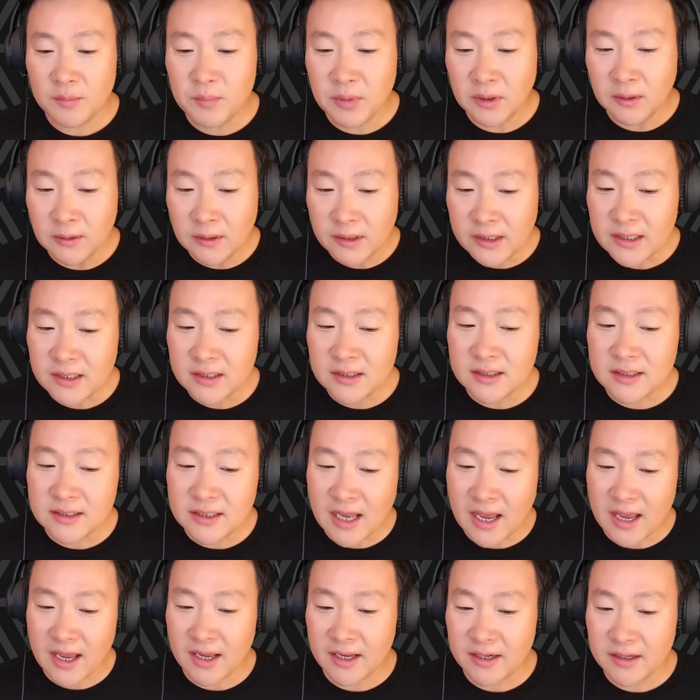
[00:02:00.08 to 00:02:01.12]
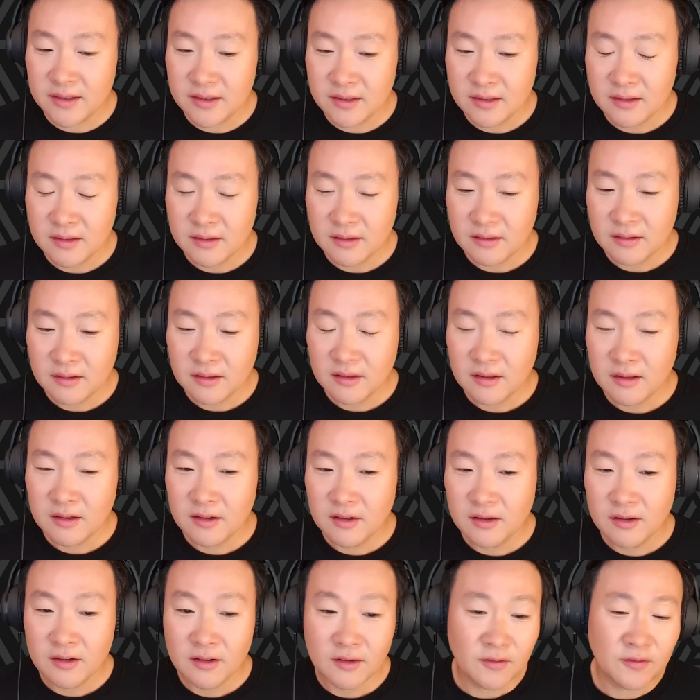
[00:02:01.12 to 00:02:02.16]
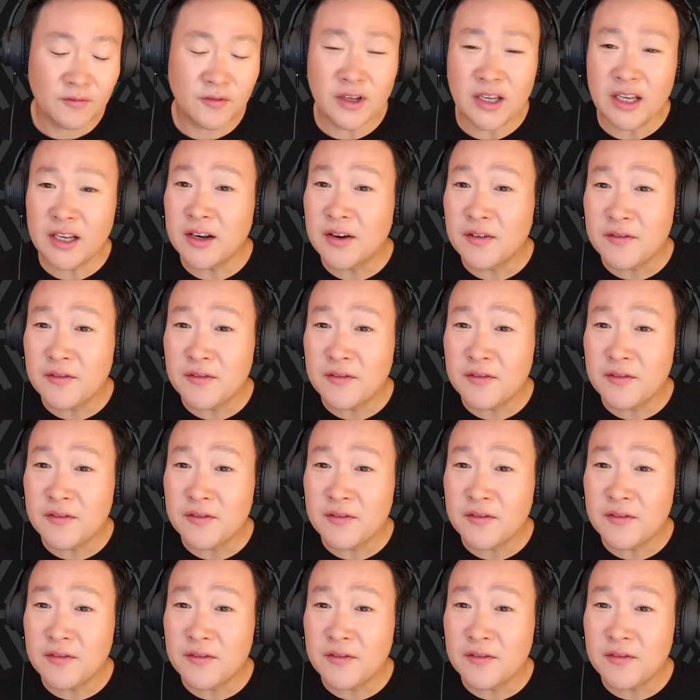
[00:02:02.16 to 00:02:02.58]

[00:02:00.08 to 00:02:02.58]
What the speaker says: police said in